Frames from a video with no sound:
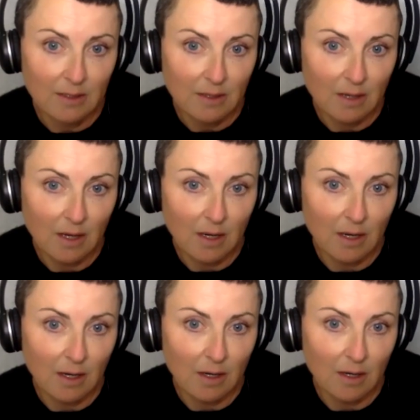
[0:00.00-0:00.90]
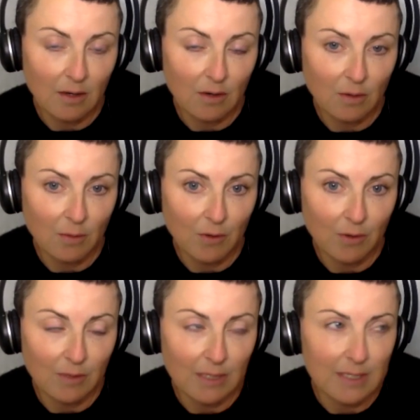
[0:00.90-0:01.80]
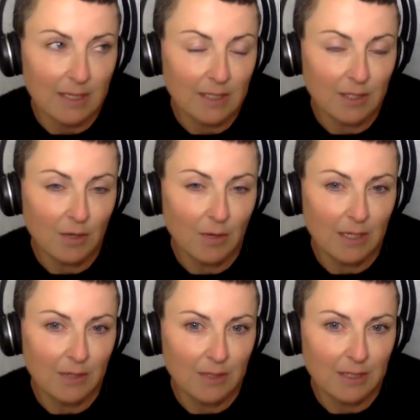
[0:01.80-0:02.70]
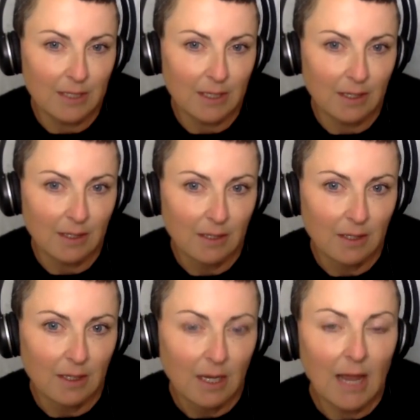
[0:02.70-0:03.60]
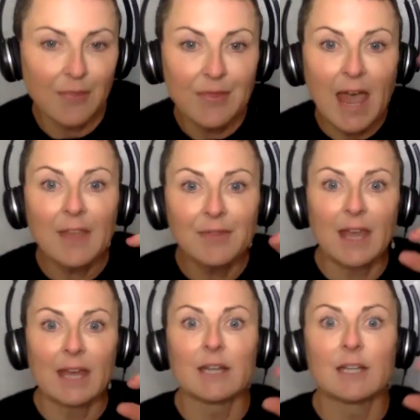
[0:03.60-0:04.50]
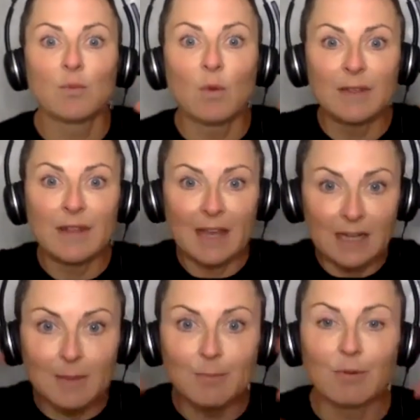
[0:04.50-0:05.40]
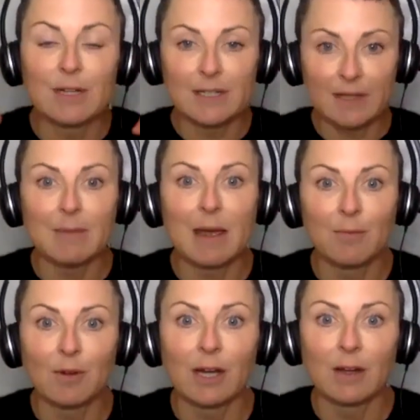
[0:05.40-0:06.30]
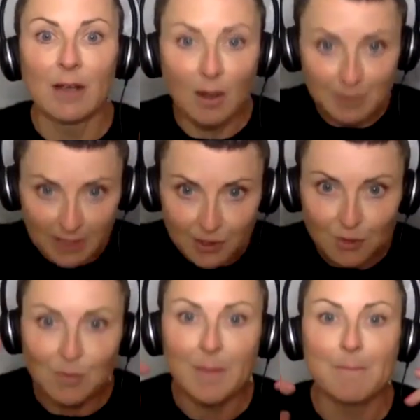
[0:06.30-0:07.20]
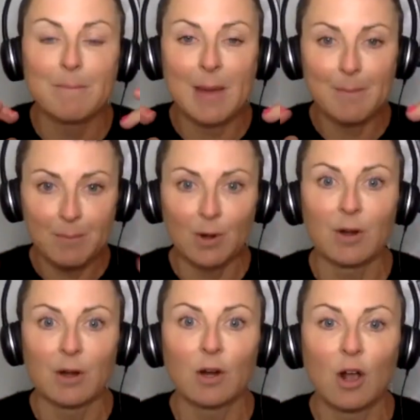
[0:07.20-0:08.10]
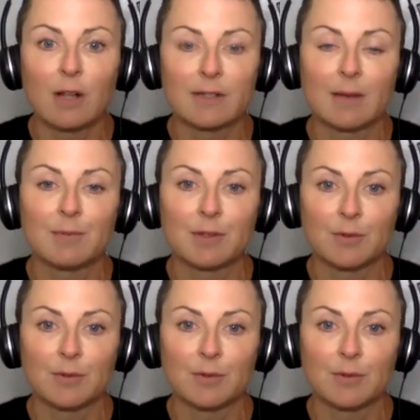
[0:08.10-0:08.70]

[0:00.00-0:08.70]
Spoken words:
hormonal release. That's so interesting. And that then is what then imprints the memory, helps us to remember concepts through